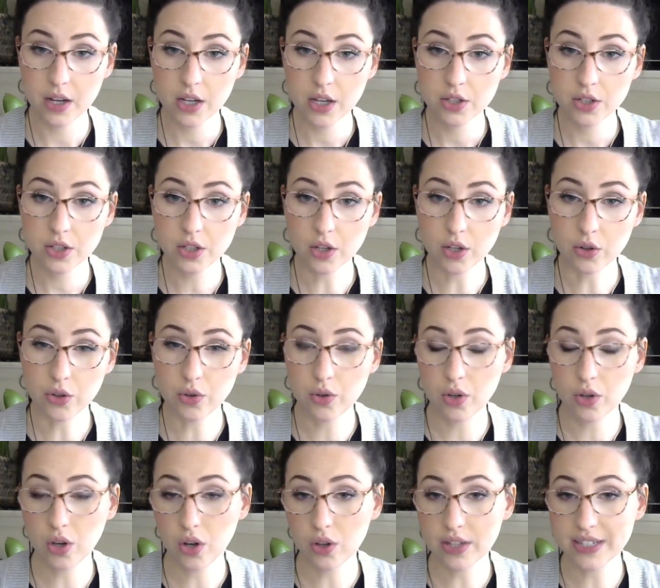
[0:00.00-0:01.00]
So you can
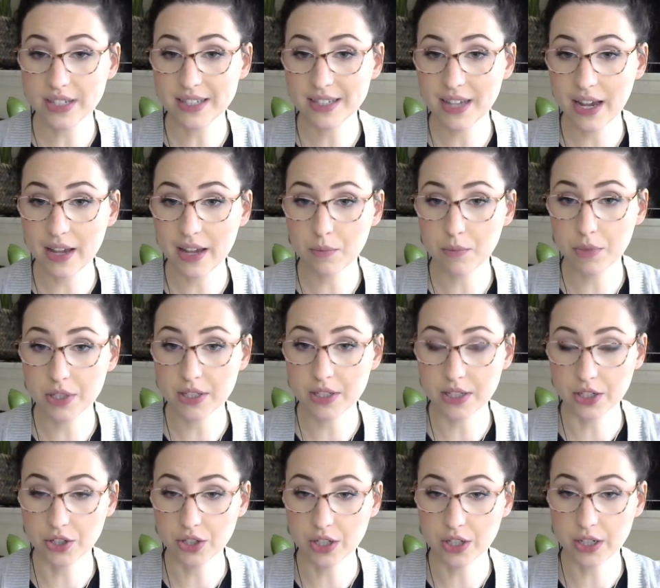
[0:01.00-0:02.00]
call this second
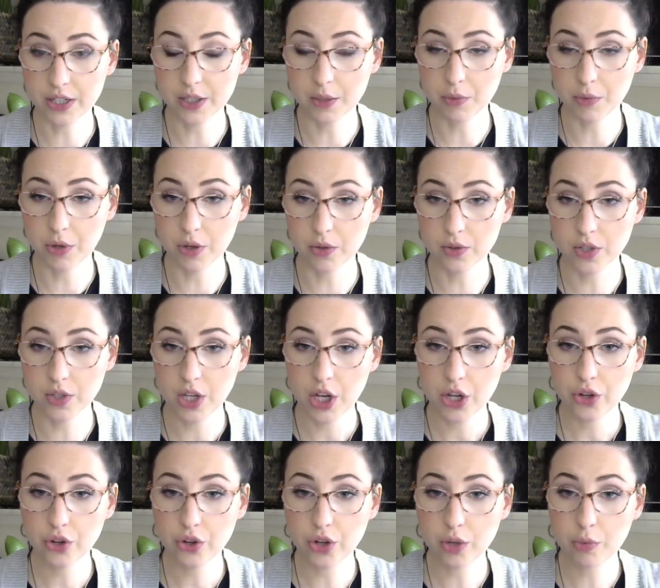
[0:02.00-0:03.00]
position, I suppose.
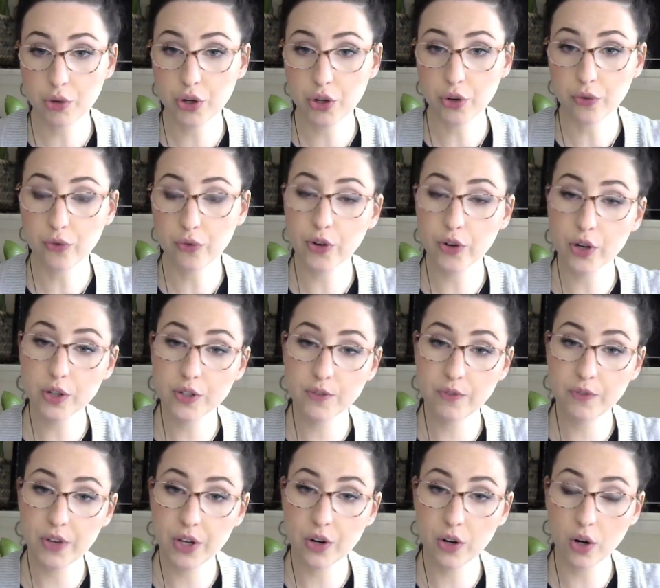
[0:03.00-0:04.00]
You're going to put your first
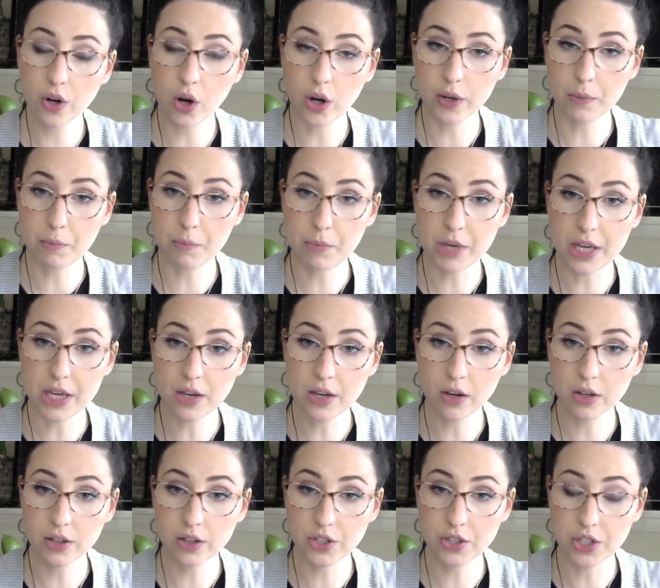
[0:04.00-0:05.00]
finger on B
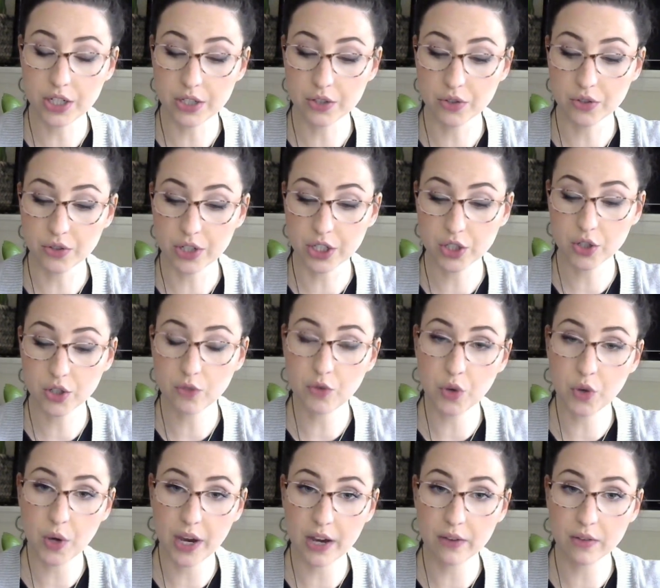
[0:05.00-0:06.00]
on the G string. So if you
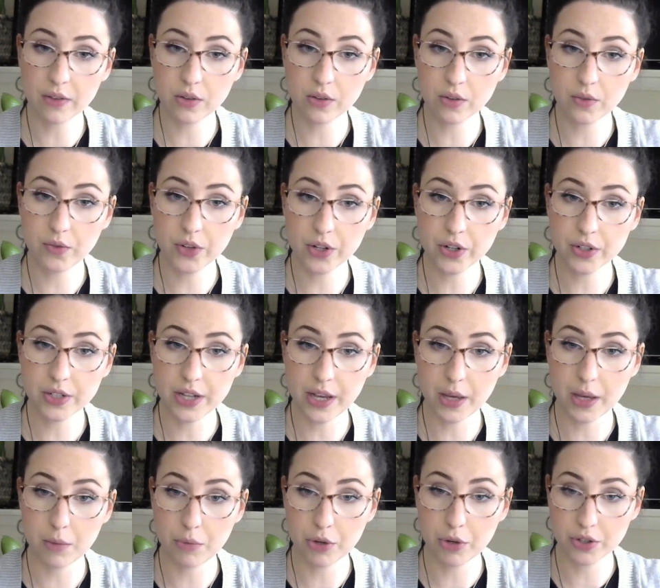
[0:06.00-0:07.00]
have a third finger
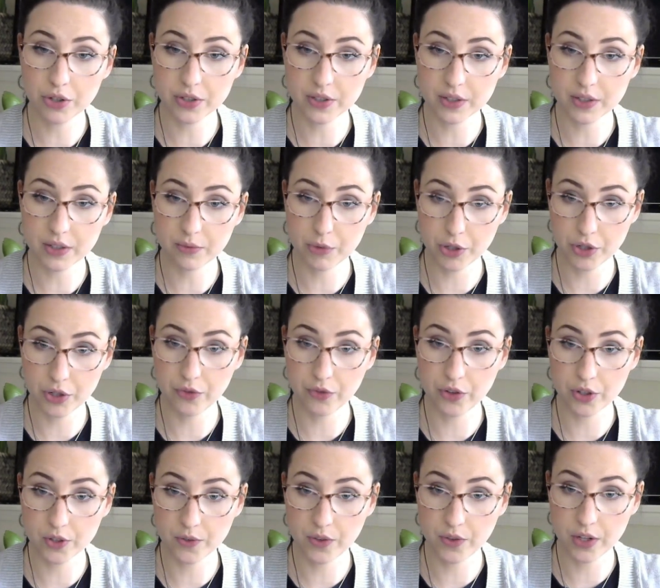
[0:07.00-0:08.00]
tape, put your
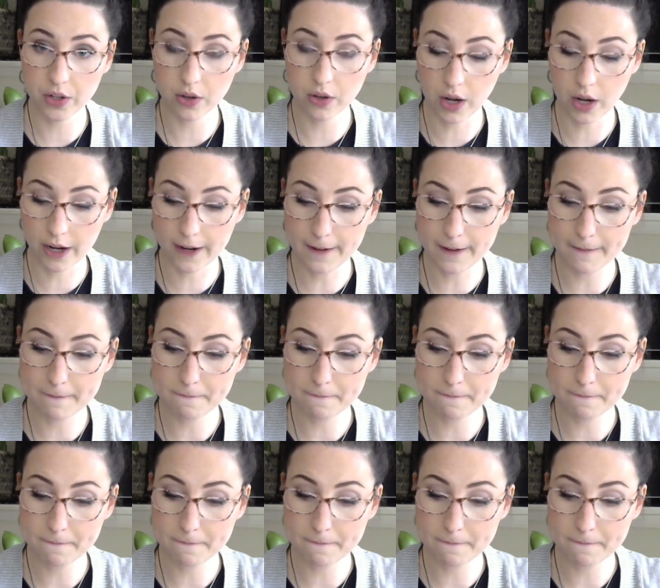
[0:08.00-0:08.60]
first finger on it.